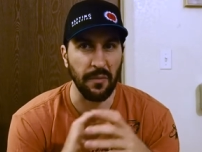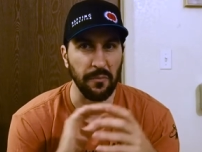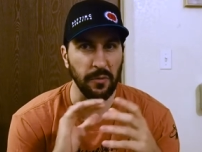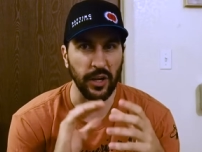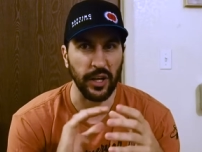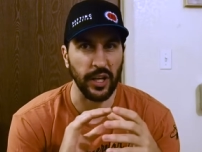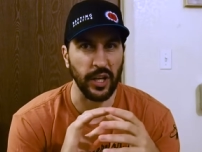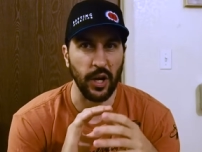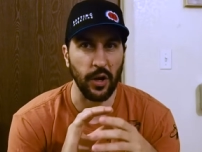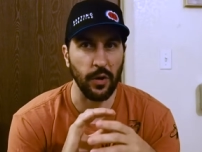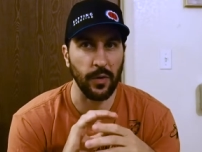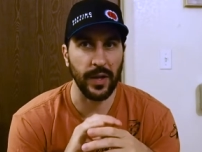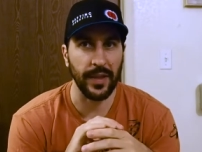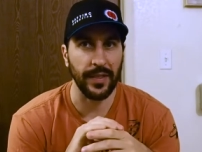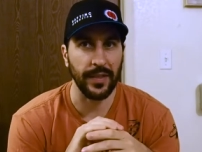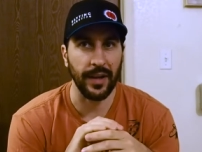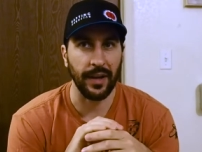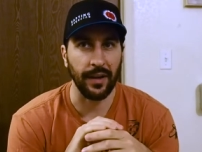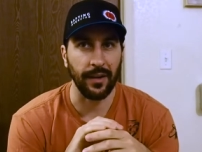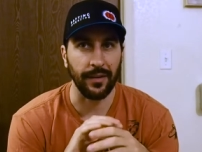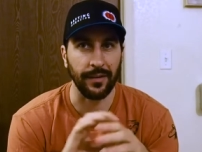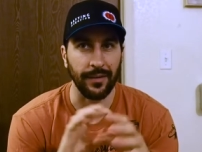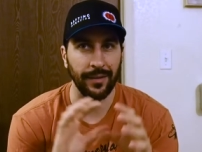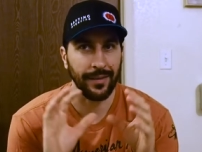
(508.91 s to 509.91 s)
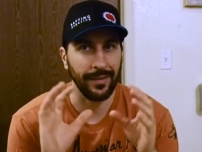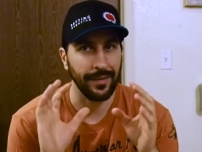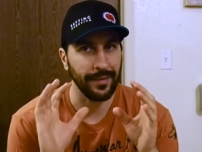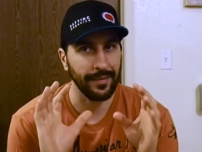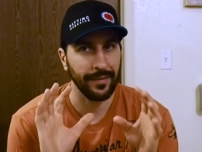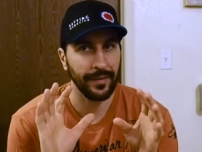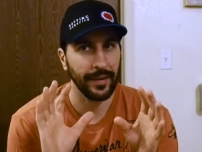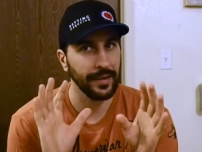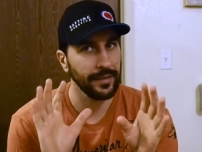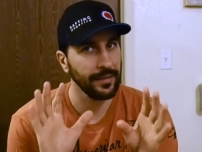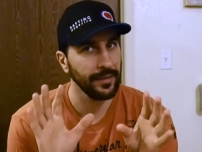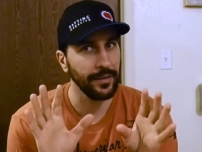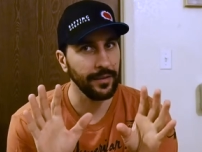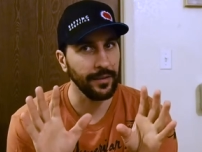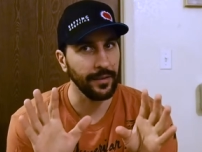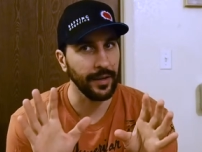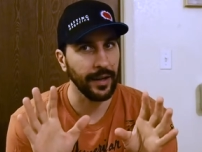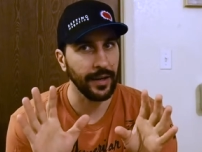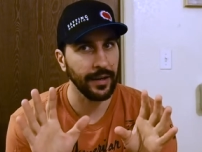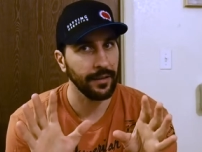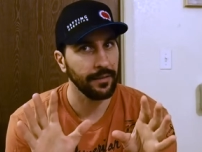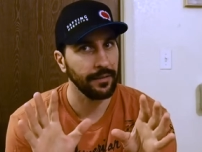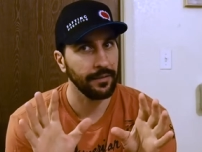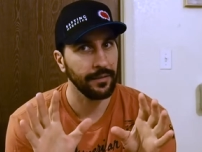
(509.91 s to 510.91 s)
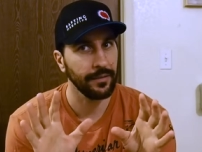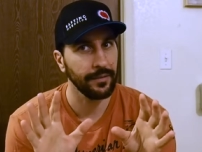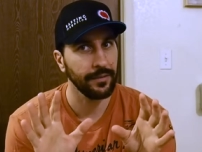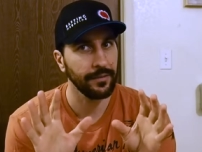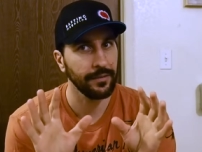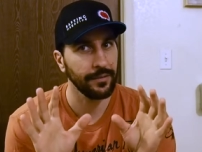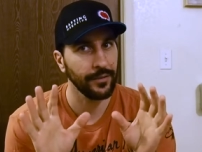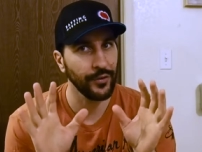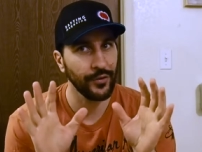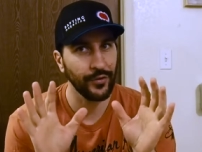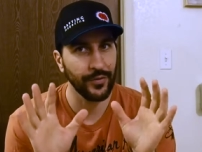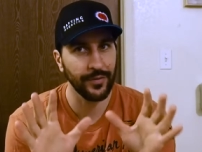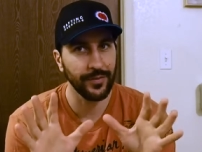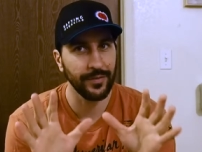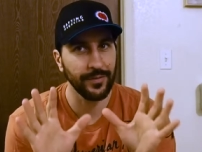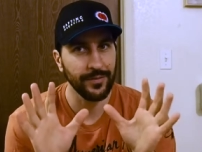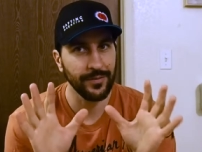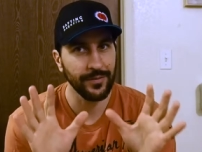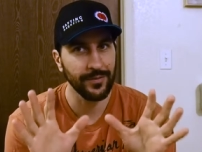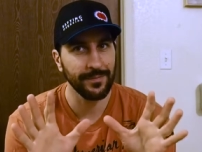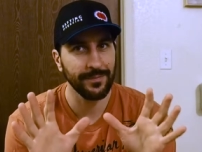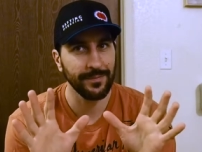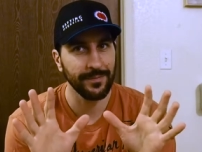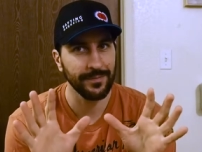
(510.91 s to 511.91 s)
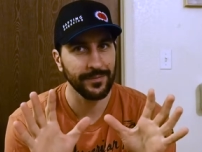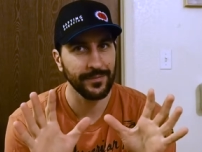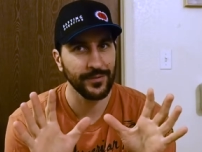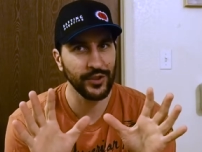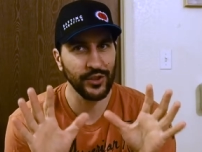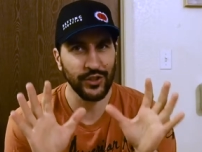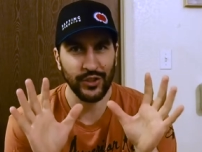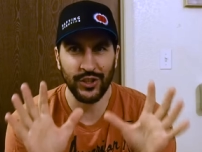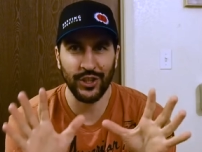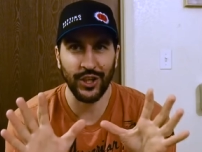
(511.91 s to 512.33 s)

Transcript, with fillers: "I'm going to go in there." And it's like, dude, you got to just